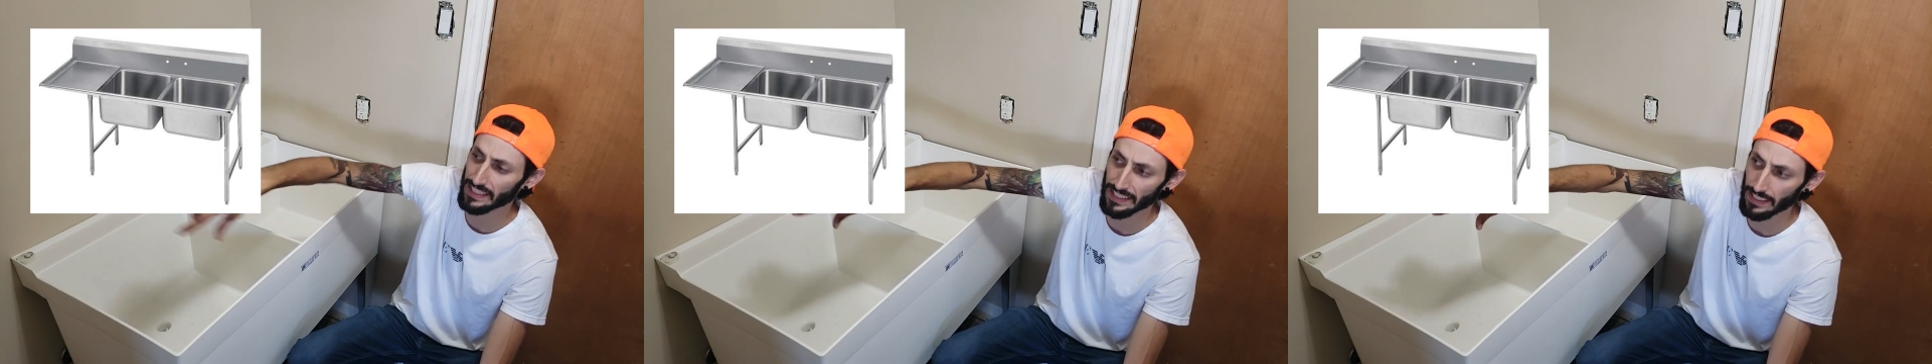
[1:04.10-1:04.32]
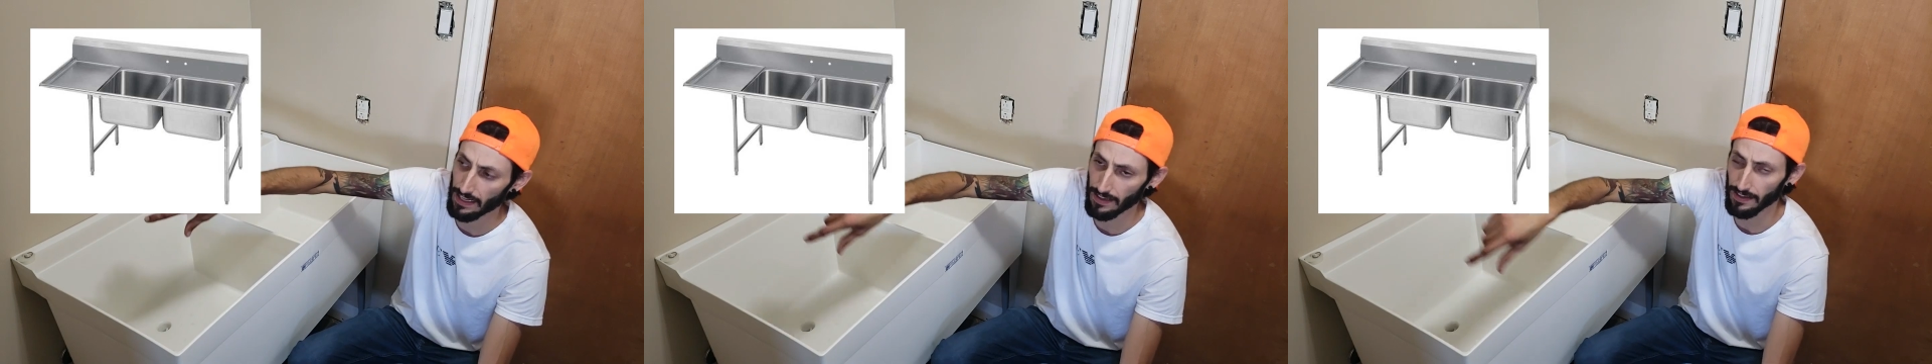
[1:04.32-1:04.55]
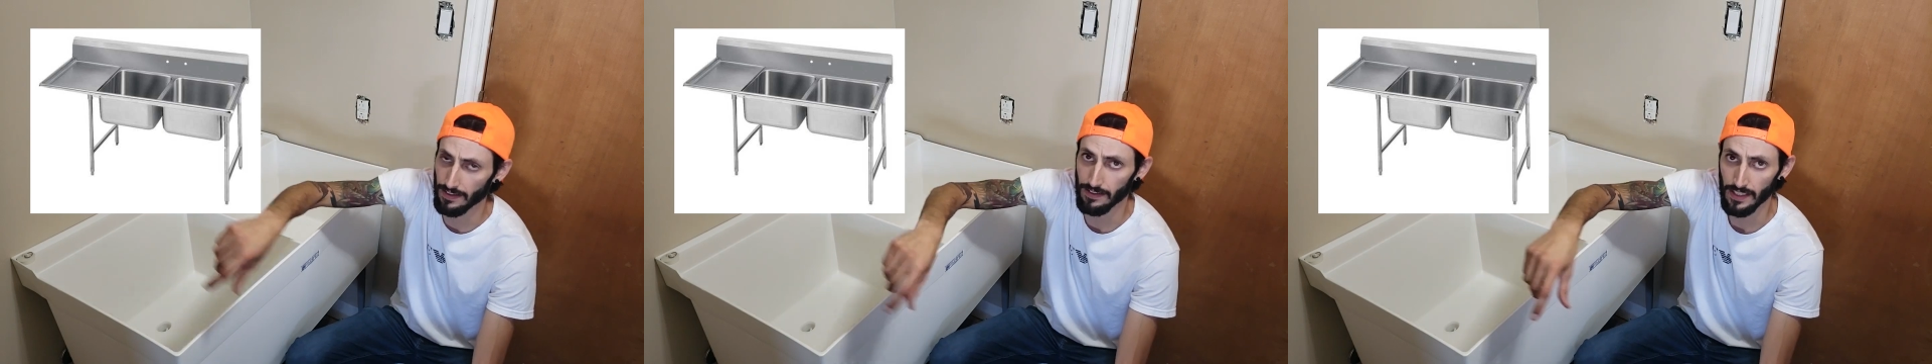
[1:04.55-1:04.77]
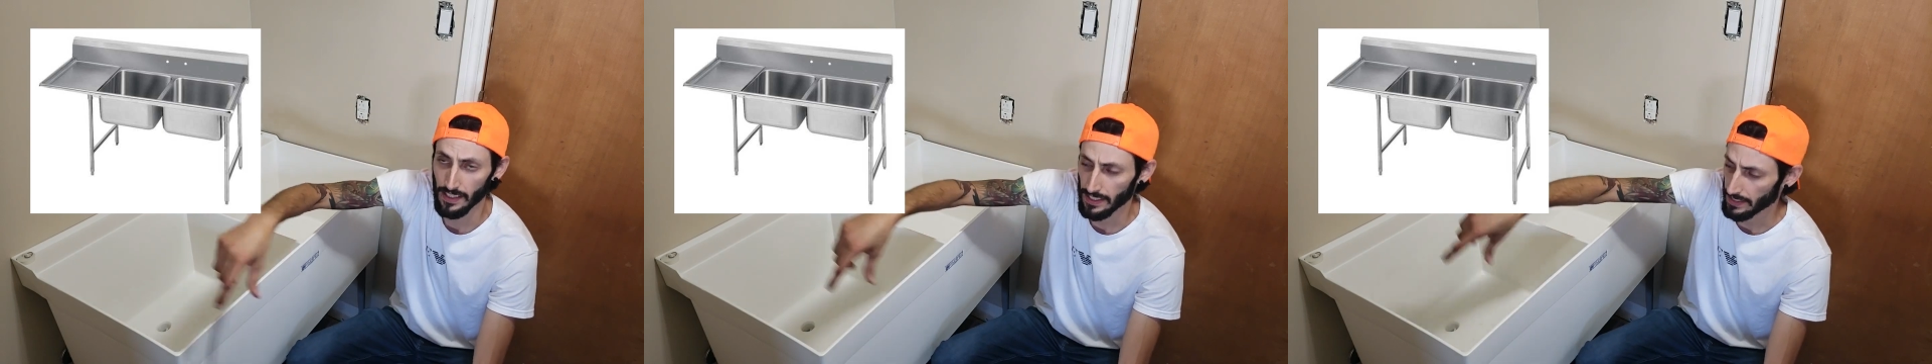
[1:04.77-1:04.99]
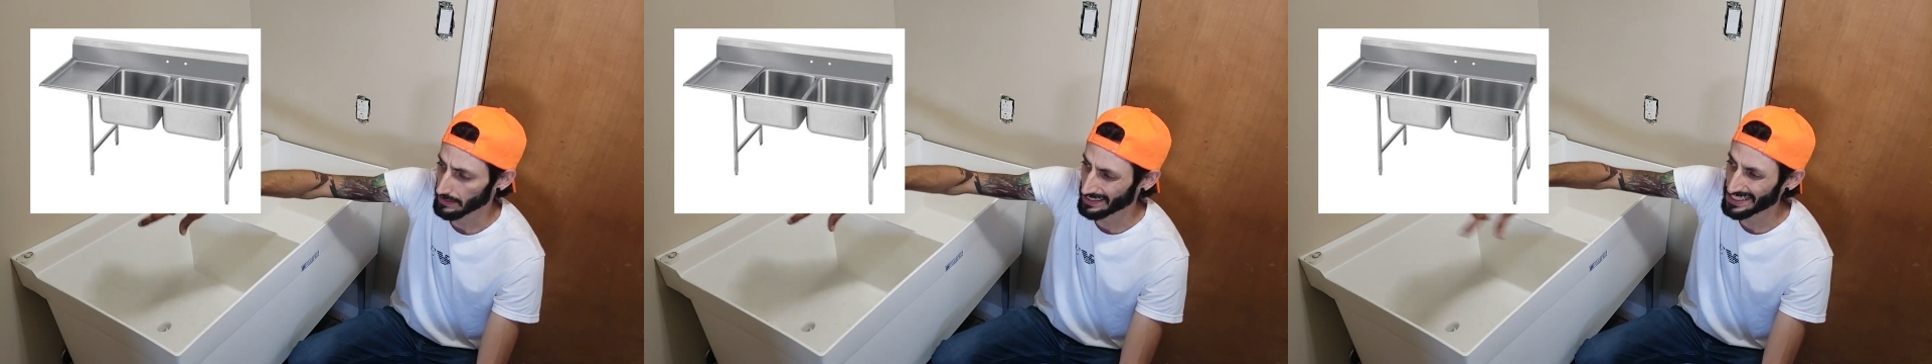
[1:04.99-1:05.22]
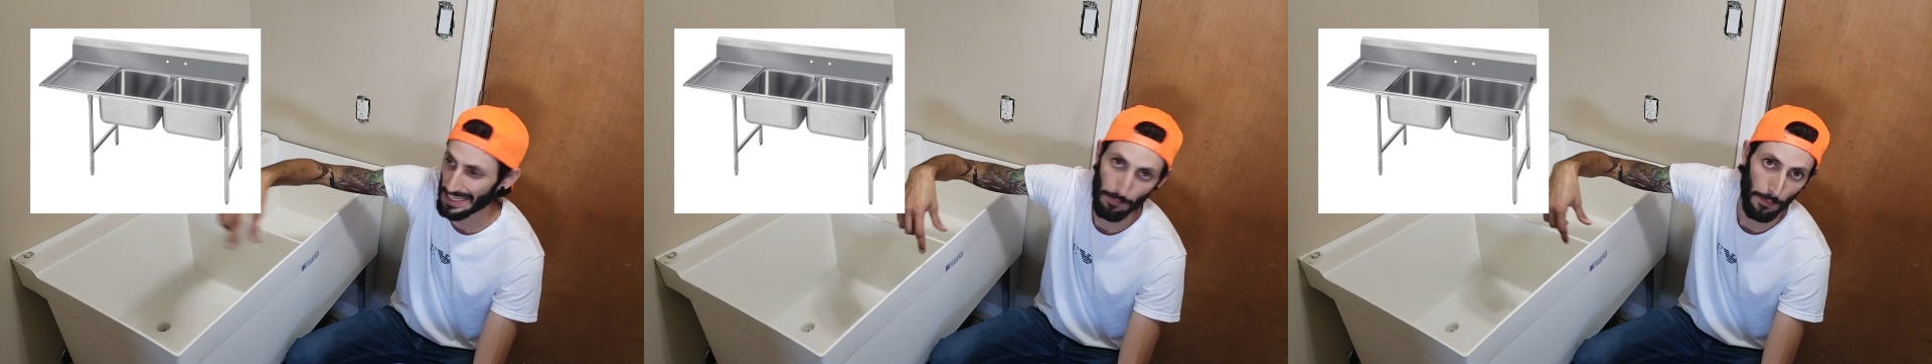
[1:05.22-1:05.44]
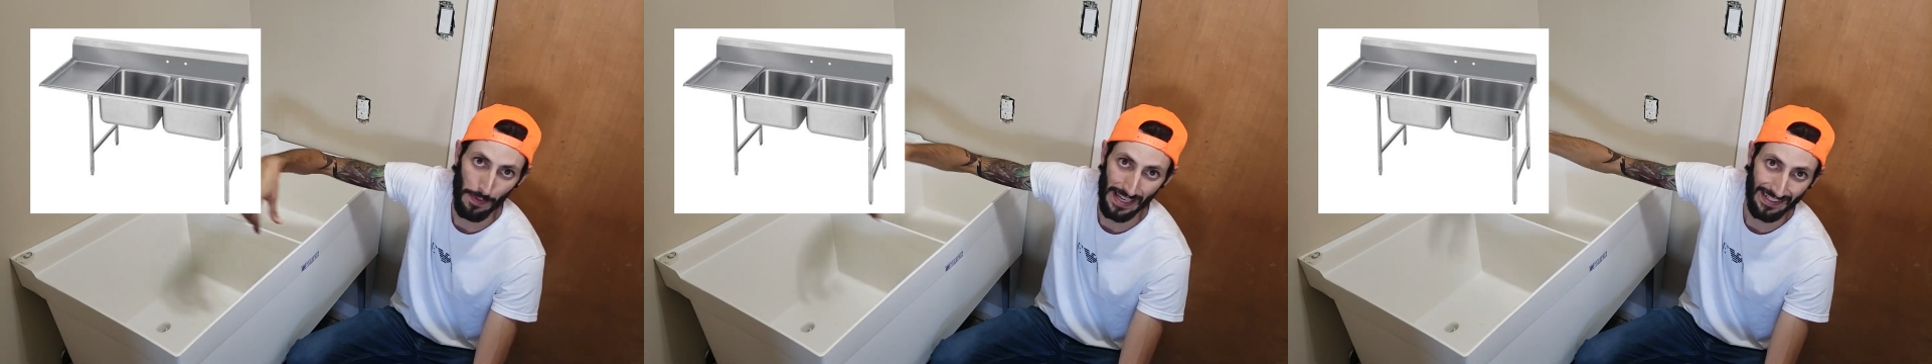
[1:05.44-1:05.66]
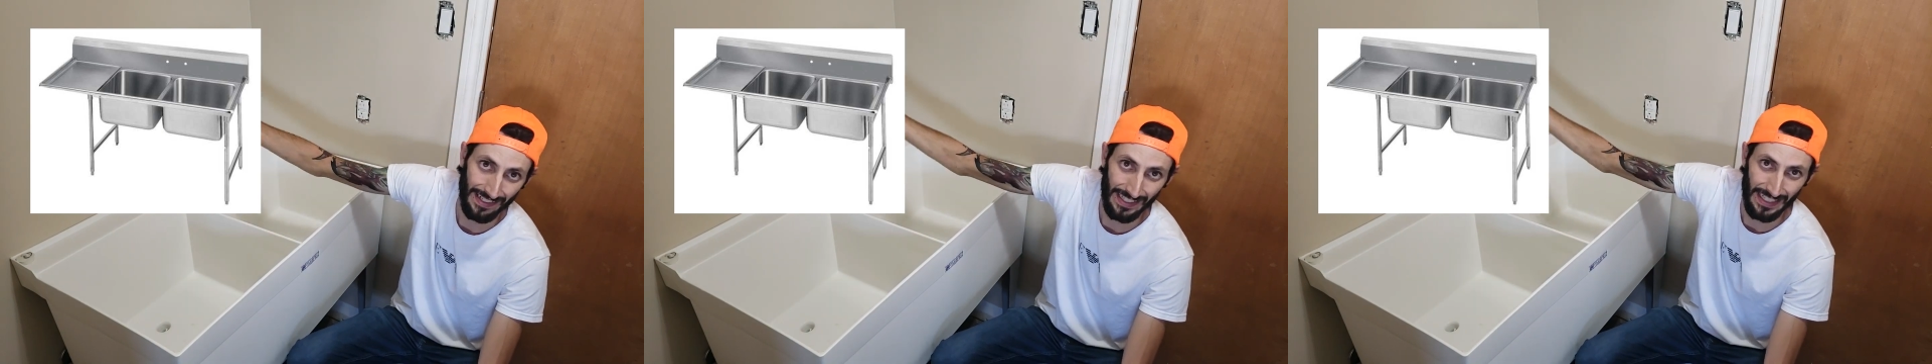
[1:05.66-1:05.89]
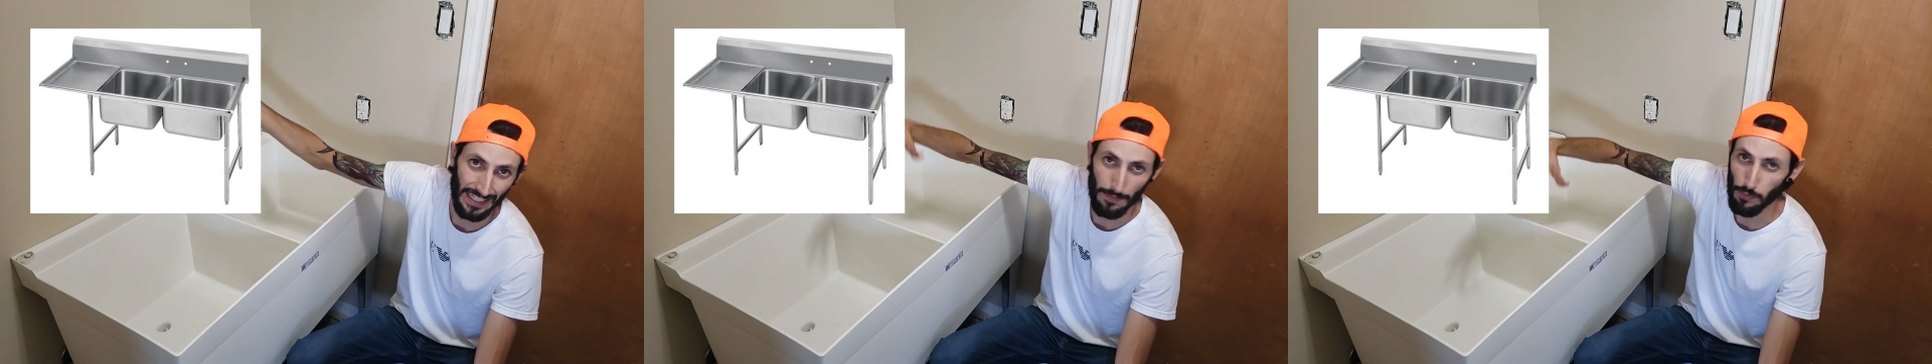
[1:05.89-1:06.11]
it, lip
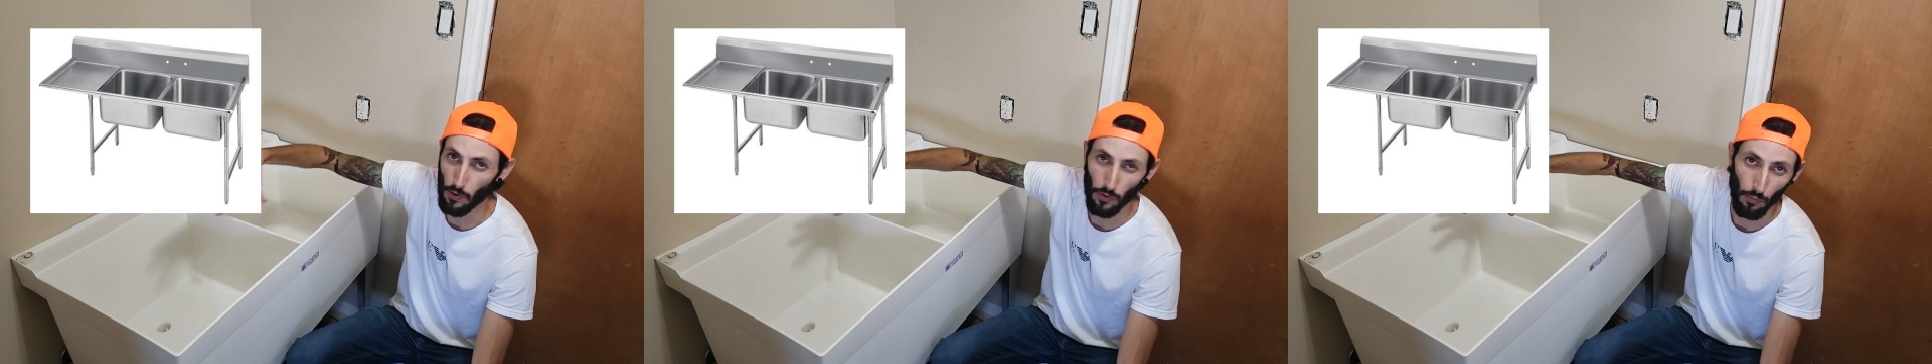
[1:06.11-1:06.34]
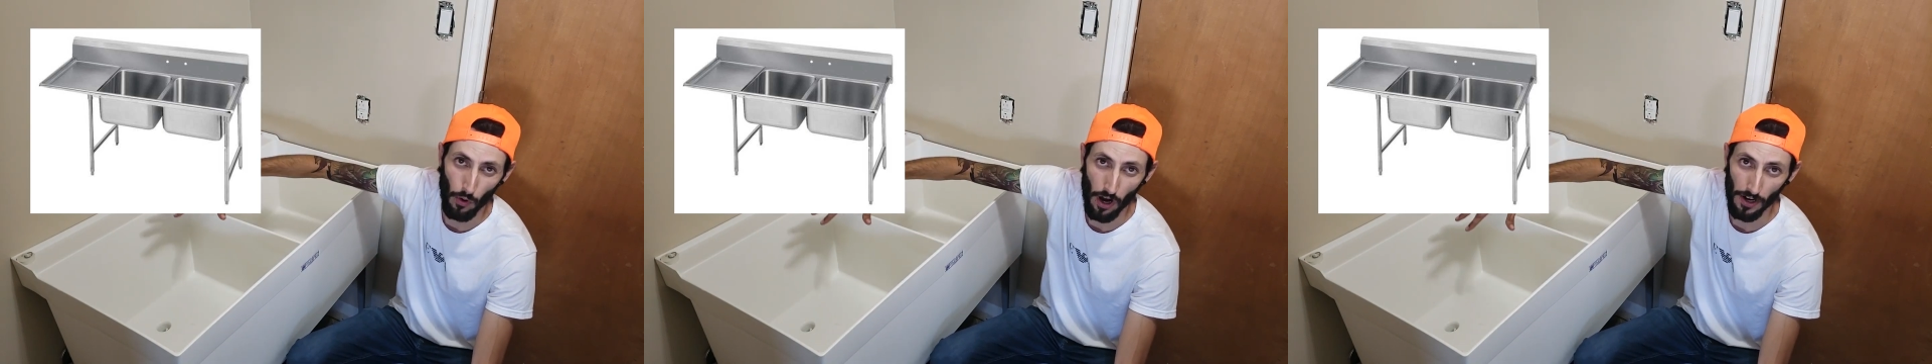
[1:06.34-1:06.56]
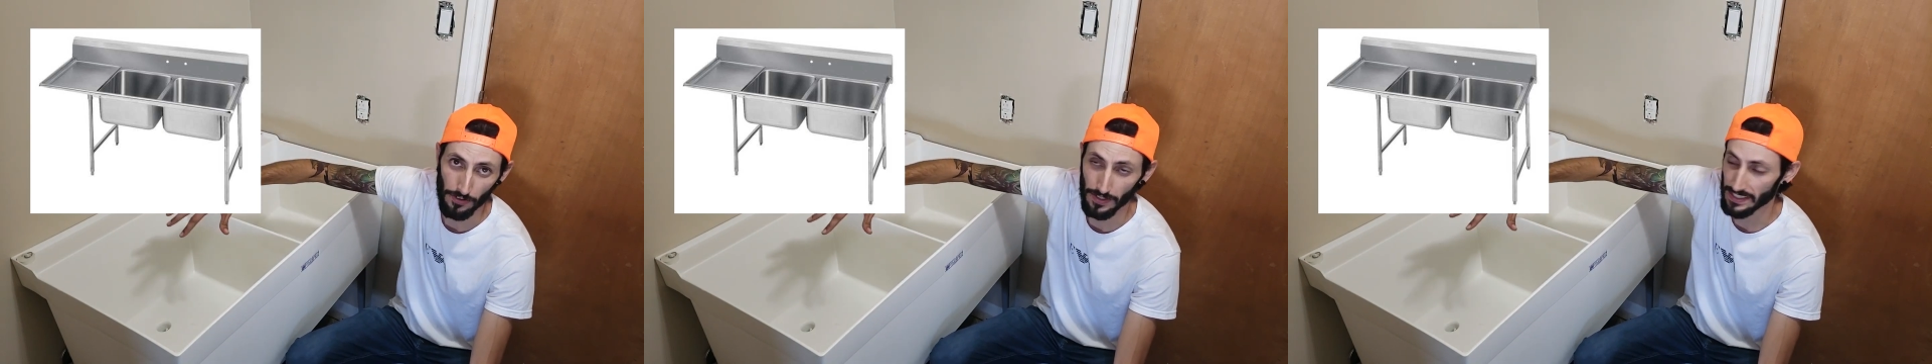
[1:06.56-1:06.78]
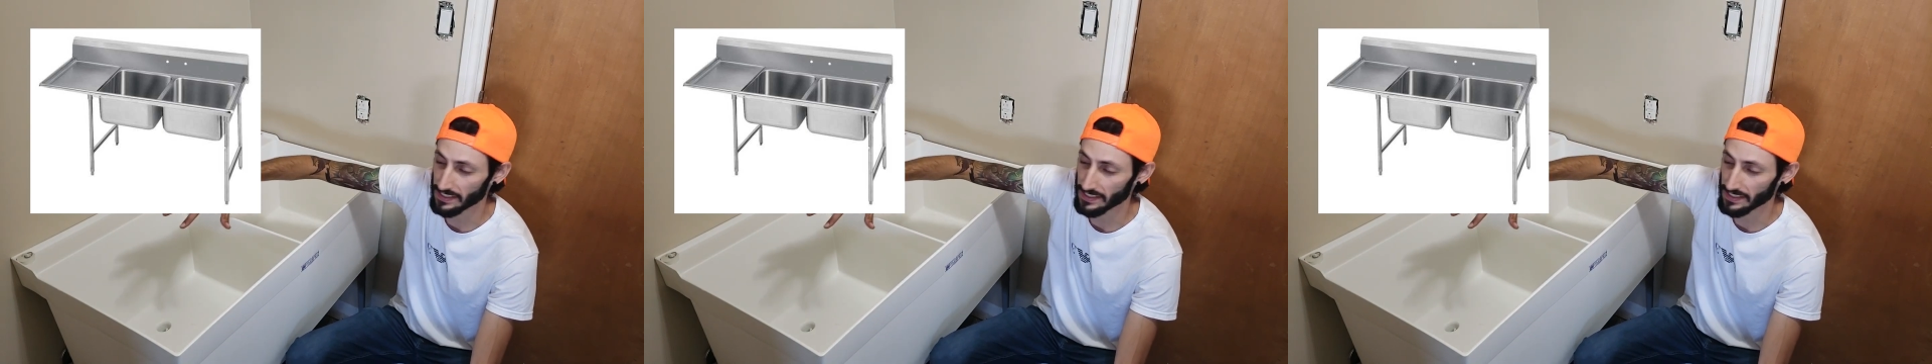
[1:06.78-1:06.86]
basically to keep all the water